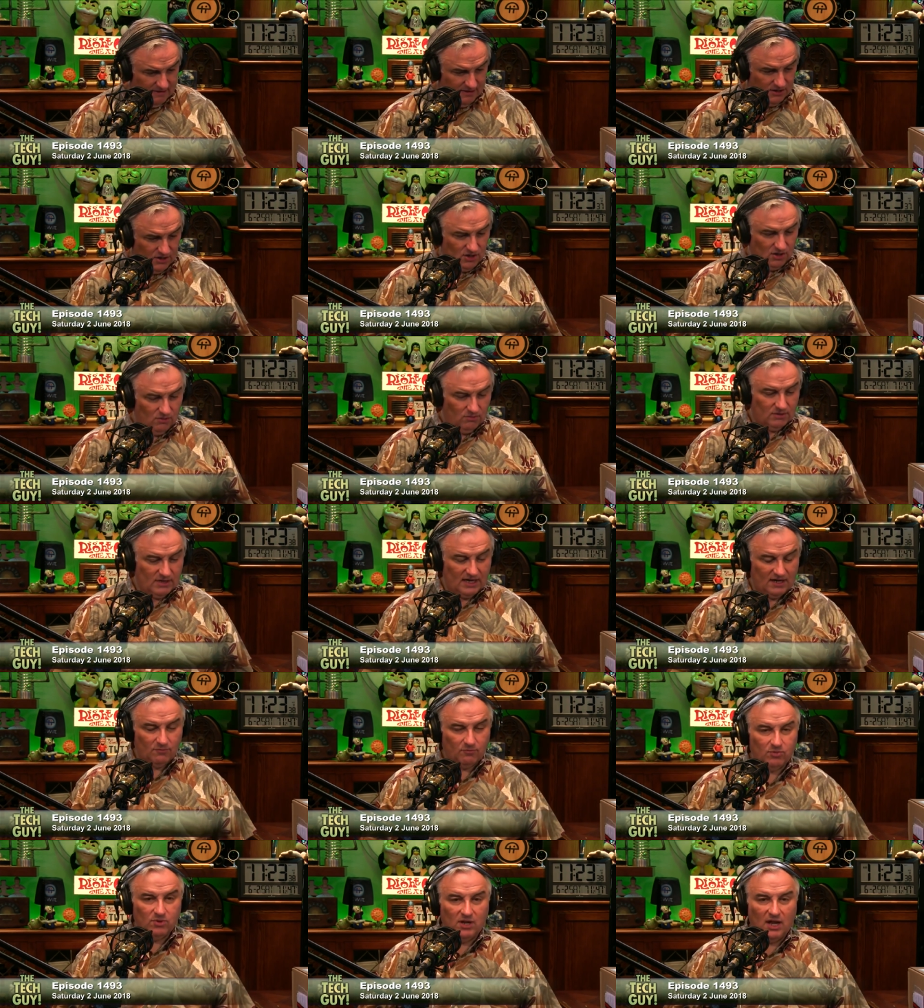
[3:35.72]
you know, kind
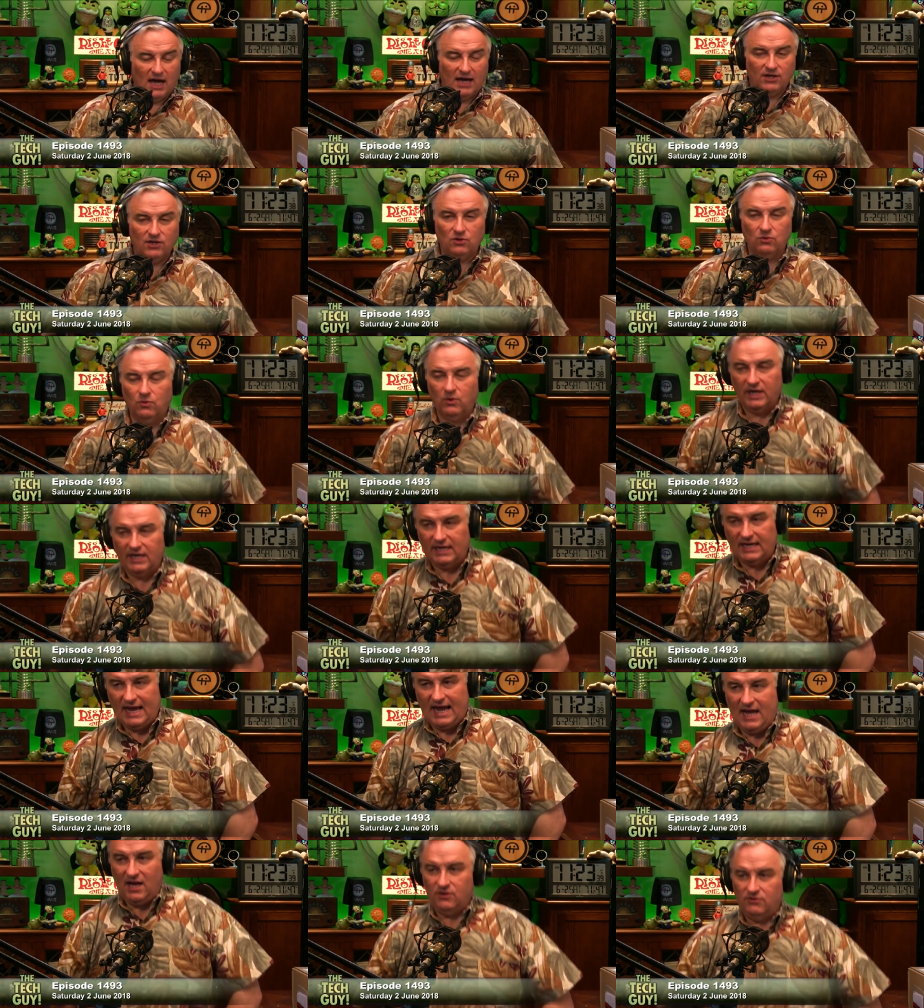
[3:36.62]
of plot your way
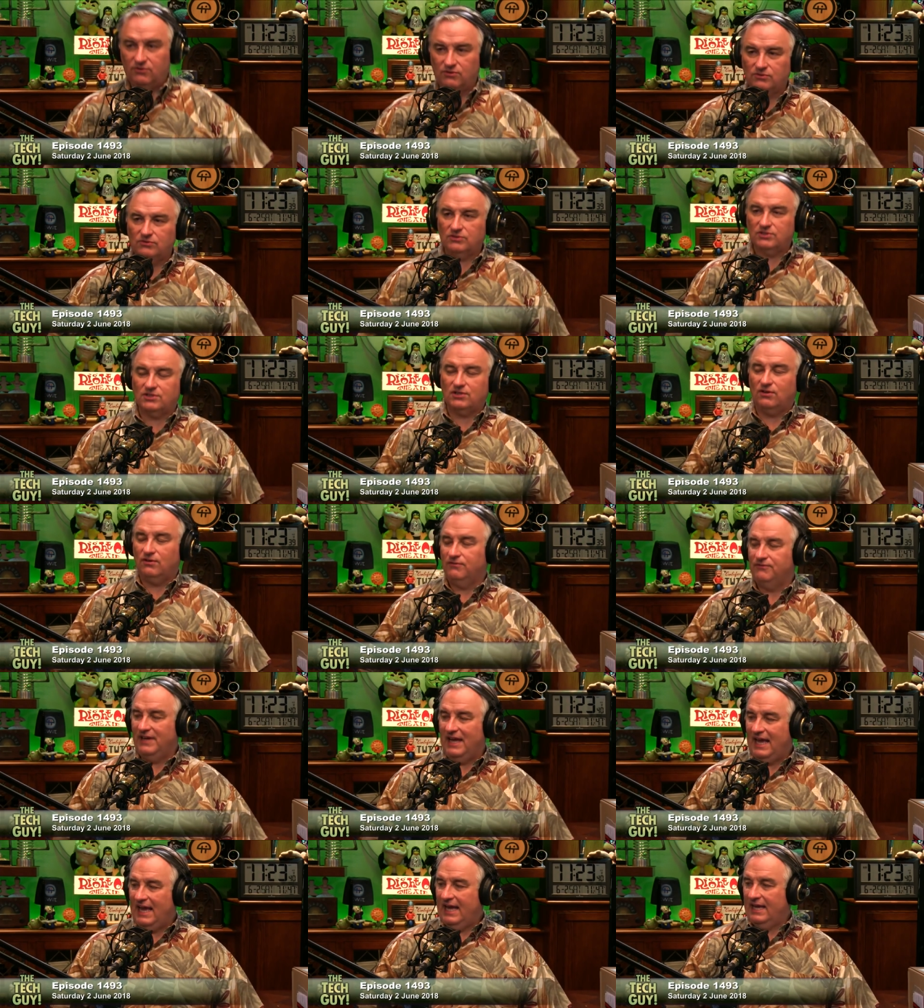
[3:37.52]
down through
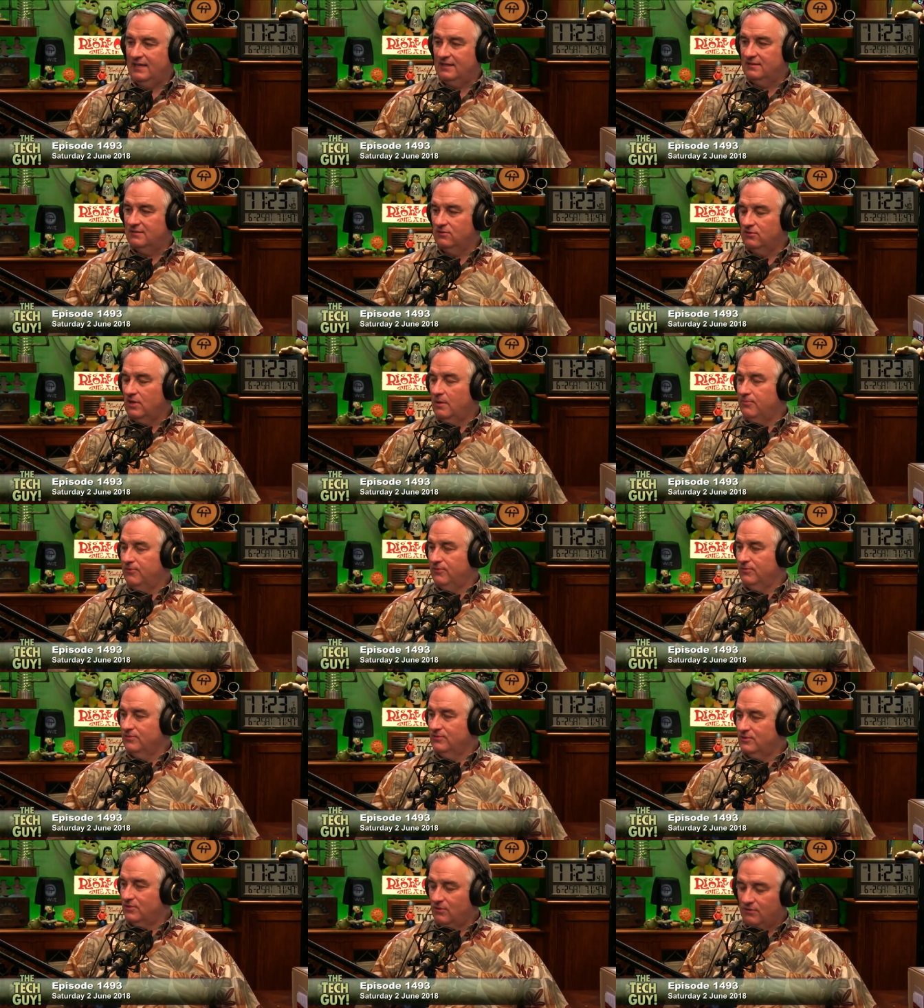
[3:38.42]
Solvang and or up
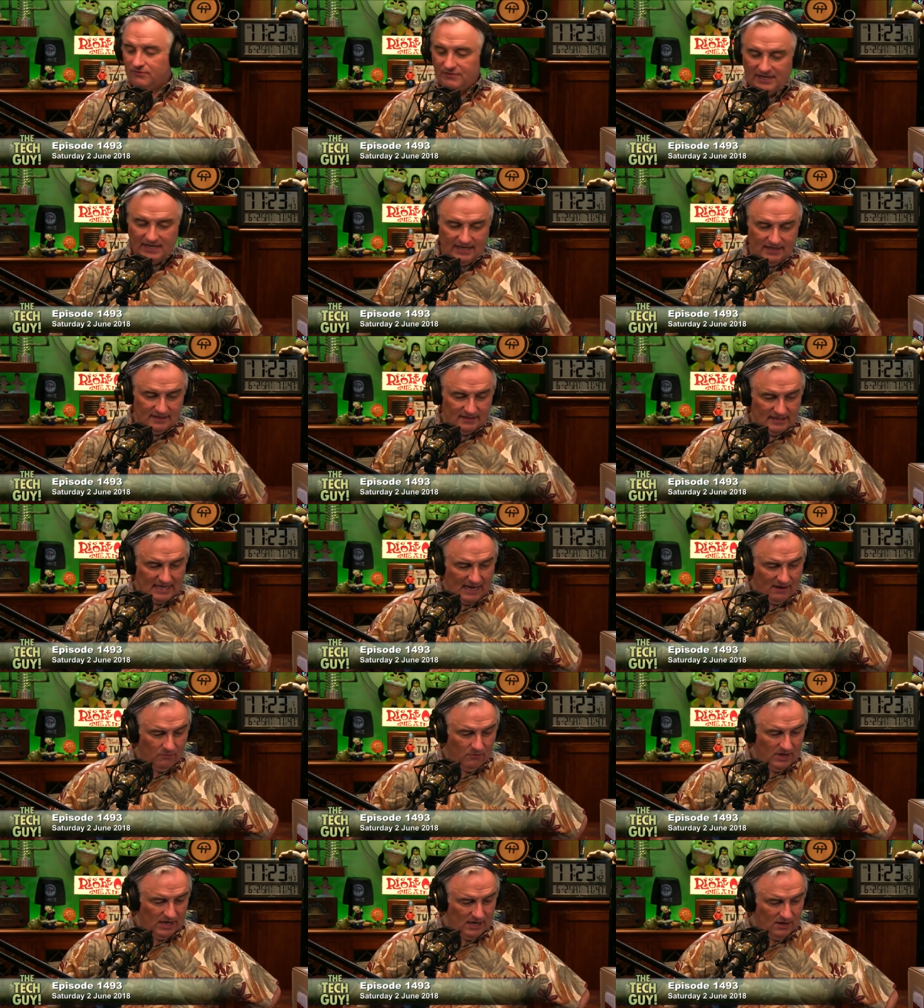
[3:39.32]
through Solvang in
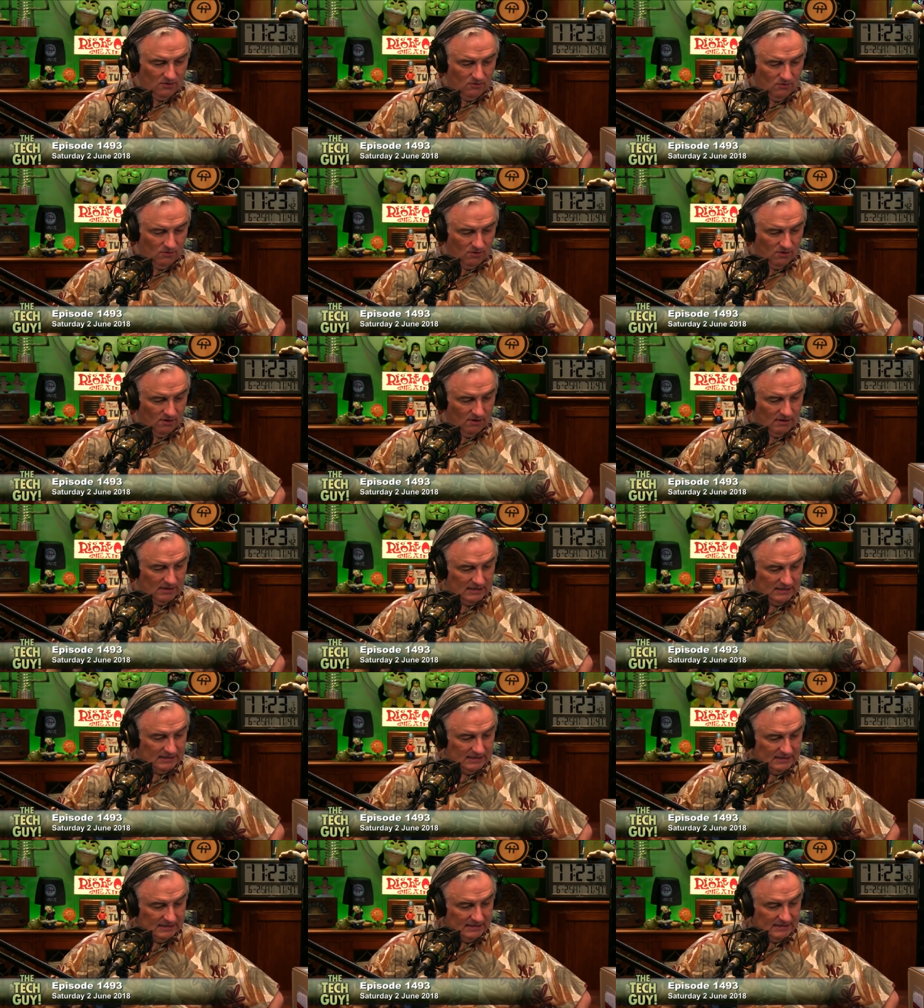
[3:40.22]
that way, or,
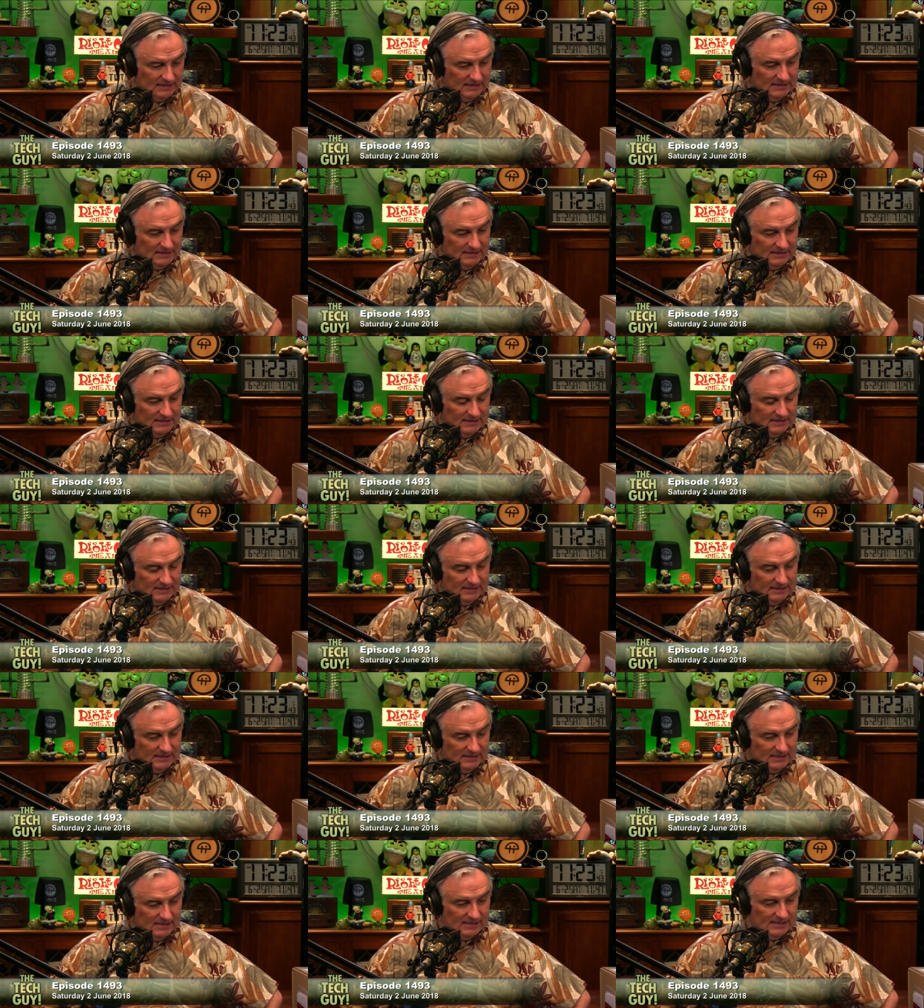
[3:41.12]

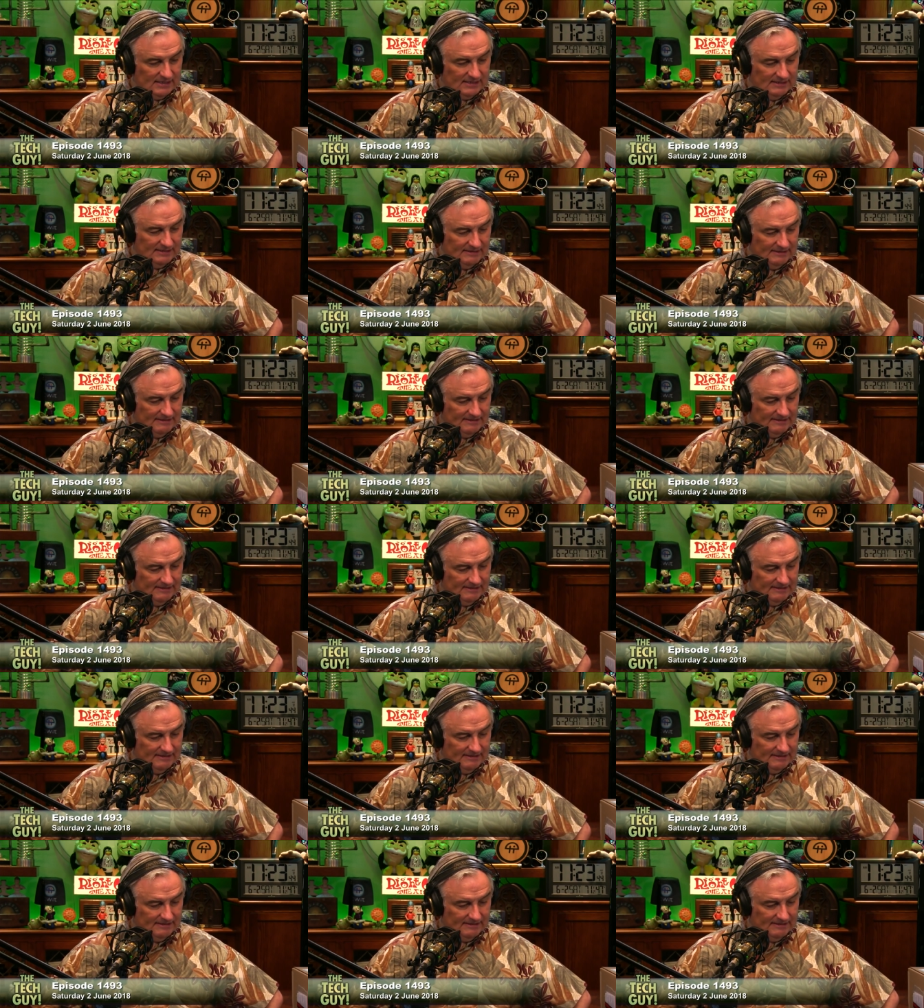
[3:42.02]
huh?